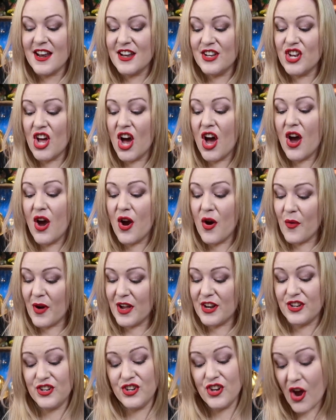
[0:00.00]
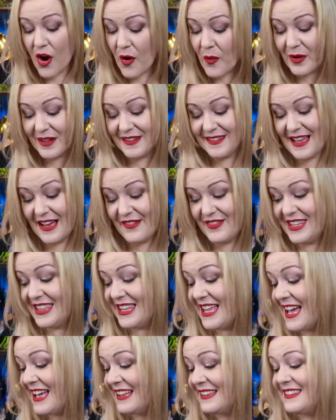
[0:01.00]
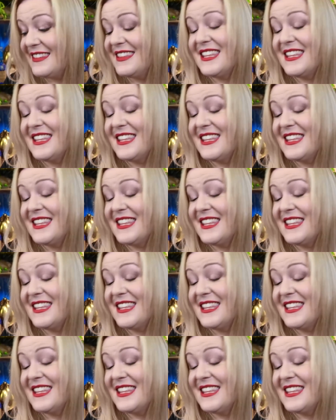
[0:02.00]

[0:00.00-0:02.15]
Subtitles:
No, no one's having this.